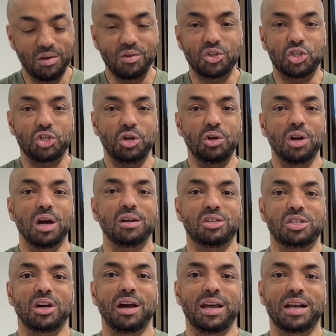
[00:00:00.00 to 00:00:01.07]
Studio
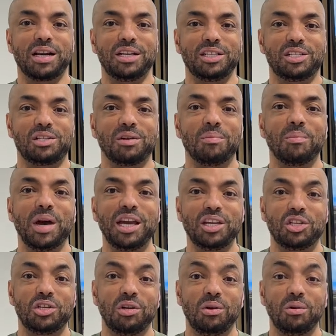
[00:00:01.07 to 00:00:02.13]
cyclist
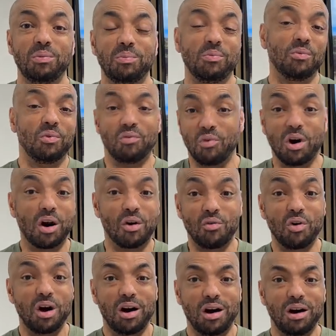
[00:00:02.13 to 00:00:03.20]
makes you
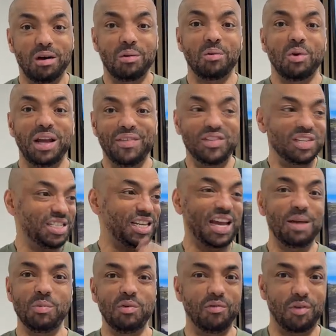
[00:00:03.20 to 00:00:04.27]
rah-rah in the
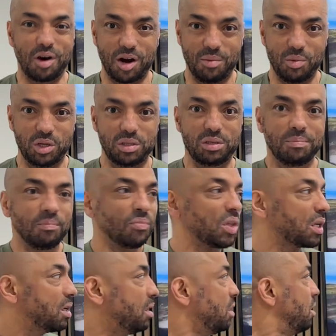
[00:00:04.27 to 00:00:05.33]
same environment.
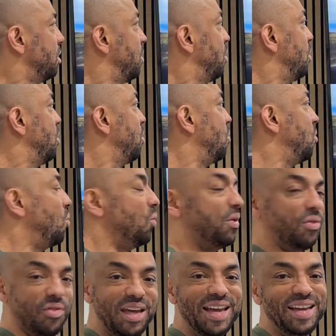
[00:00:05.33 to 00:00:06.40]

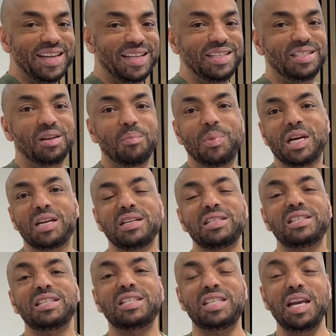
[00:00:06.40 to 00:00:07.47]
With these, because
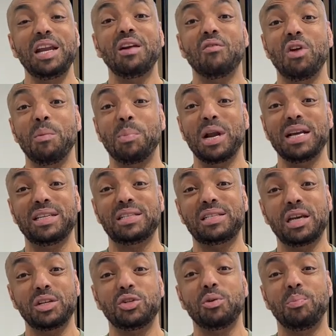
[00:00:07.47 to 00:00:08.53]
the scenery plays
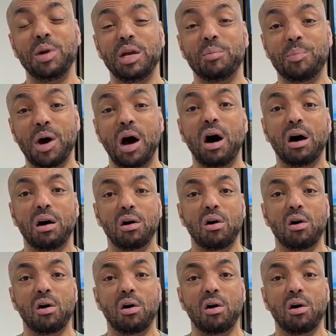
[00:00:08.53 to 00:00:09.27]
such a big part